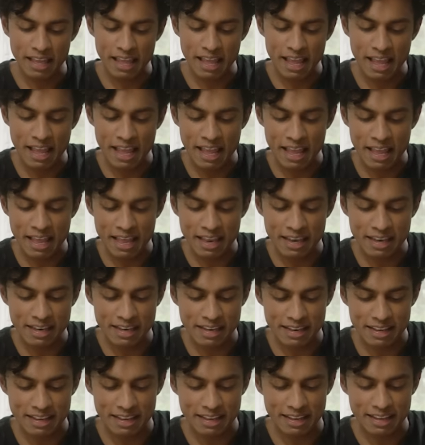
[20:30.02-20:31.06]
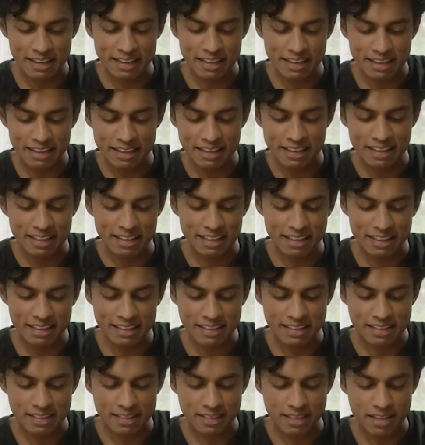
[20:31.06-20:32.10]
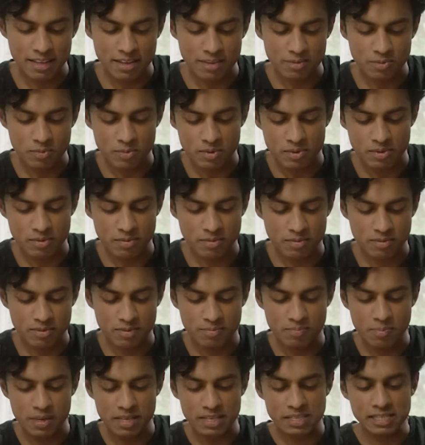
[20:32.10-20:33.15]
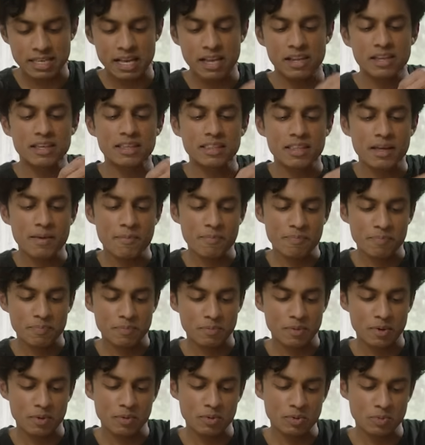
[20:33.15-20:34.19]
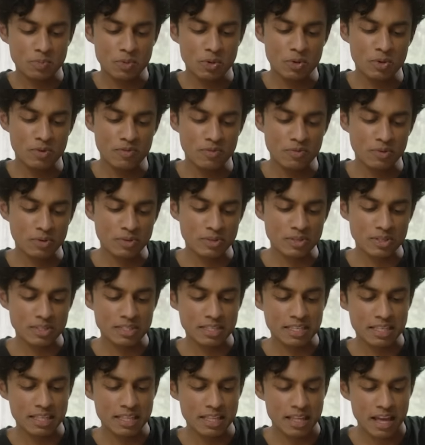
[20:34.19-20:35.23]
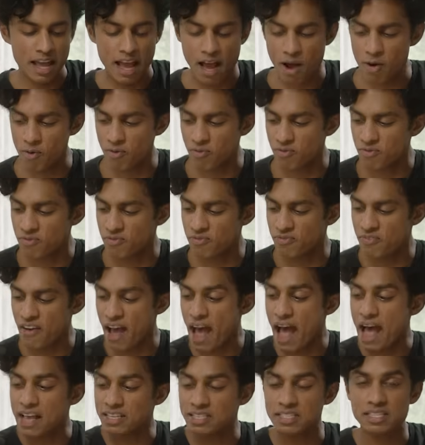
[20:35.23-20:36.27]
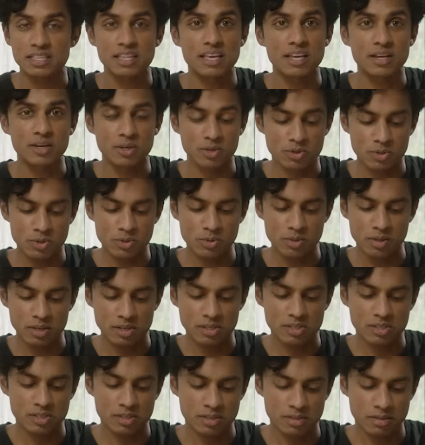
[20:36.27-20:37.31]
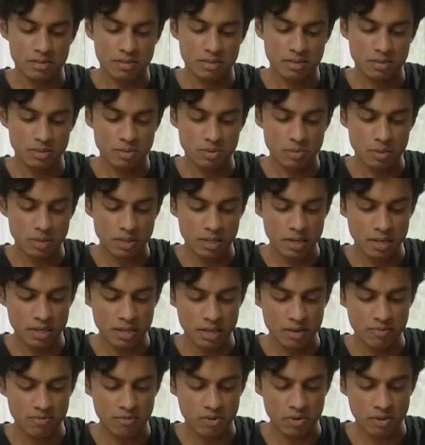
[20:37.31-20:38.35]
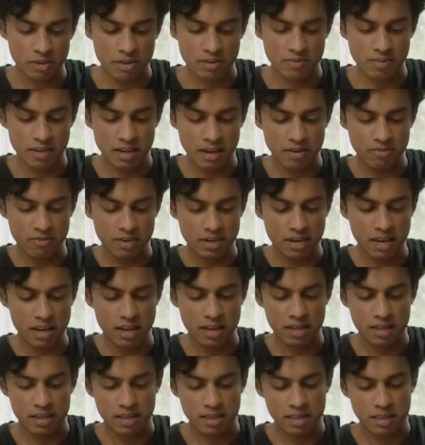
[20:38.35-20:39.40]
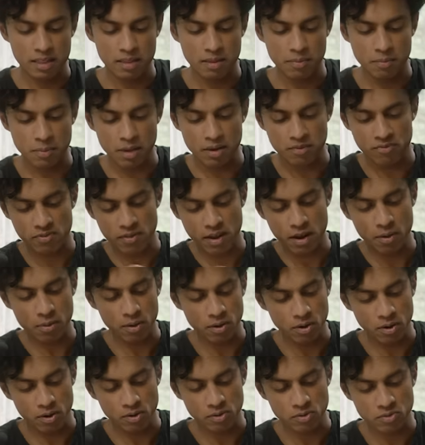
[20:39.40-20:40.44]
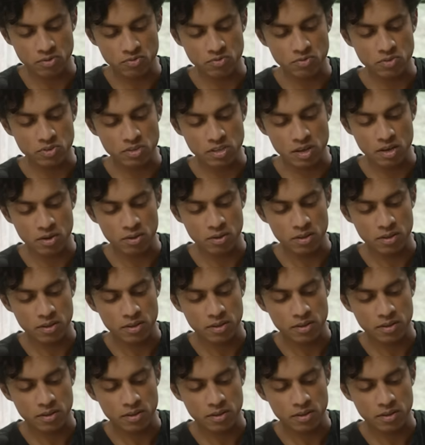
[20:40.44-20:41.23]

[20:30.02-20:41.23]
And they would be selling them. But it was beautiful to see how fast they could do this. This is what they did for a living every day. They made flower garlands for sale.